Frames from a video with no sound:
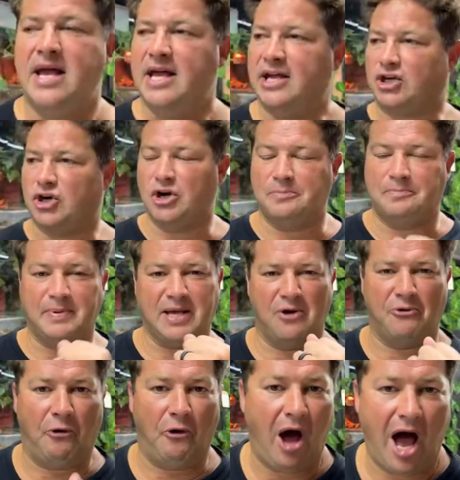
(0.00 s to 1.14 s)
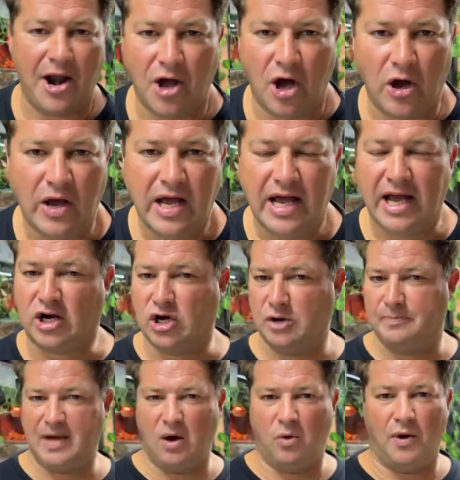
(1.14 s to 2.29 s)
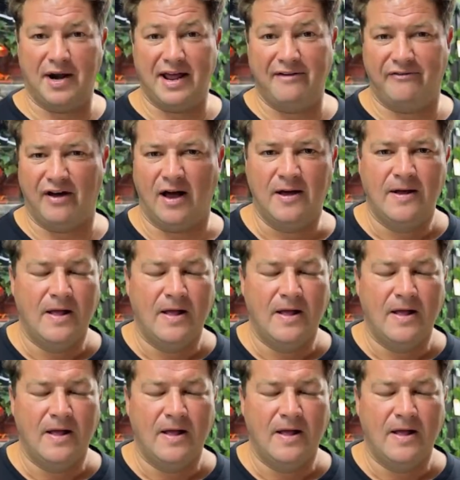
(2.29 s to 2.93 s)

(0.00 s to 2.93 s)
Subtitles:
It could be a rhino. It could be a whatever.